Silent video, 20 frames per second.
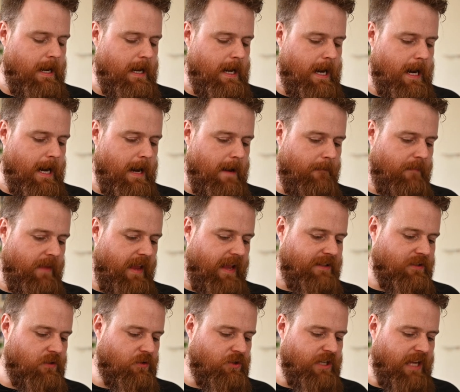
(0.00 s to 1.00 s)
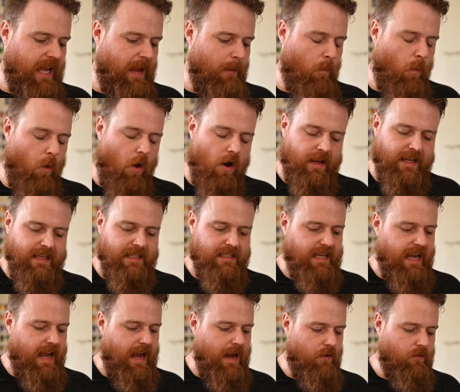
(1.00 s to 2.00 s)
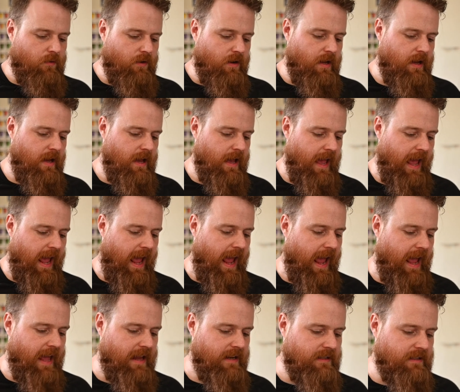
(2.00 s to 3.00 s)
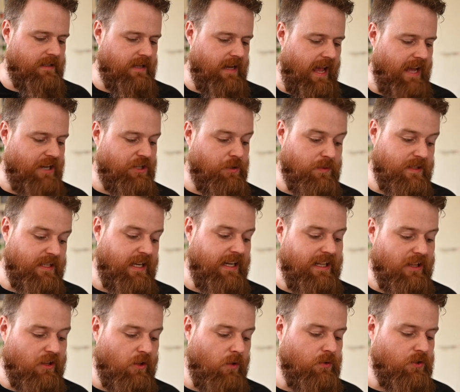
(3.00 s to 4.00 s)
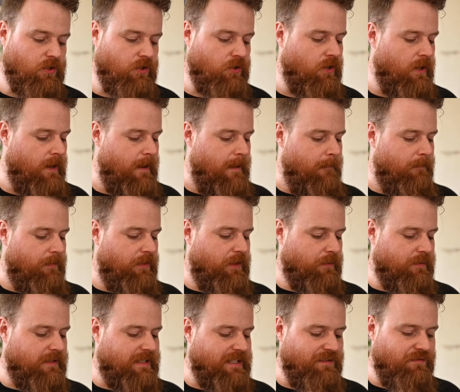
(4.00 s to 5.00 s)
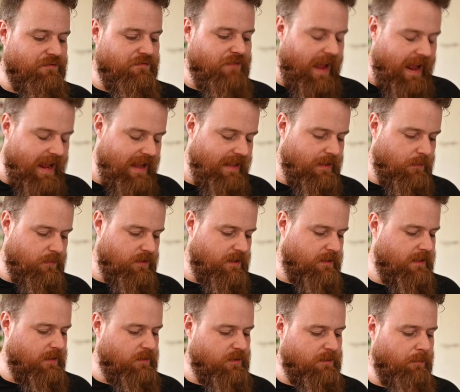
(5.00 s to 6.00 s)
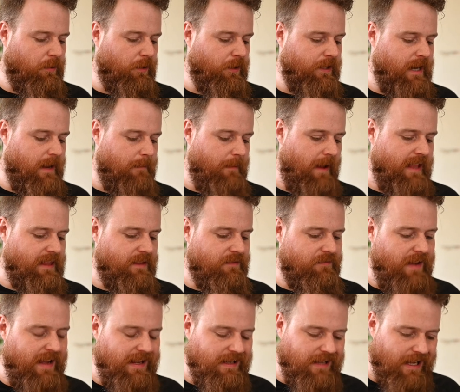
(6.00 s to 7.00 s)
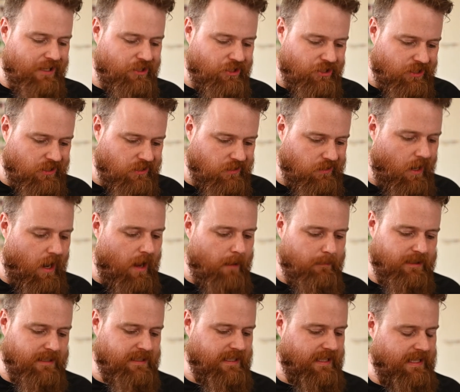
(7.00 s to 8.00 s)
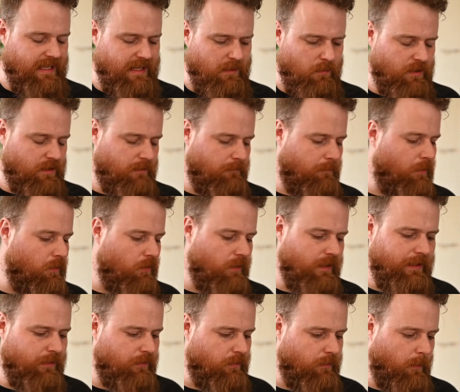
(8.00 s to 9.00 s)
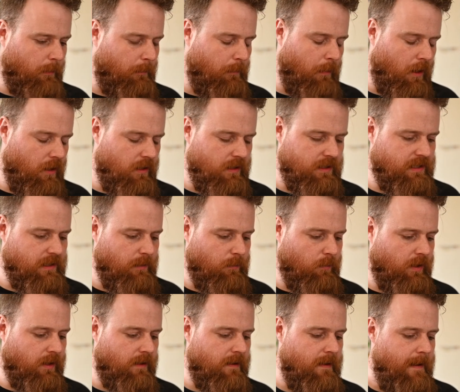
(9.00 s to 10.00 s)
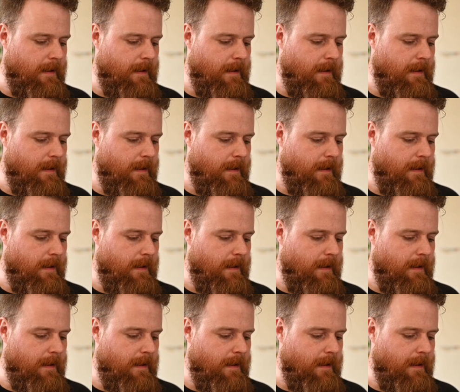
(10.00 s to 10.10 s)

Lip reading: And so she came walking down, and as she was getting closer, there was this van that was pulling up, and the van actually stopped because I think it wanted to pull in or park somewhere.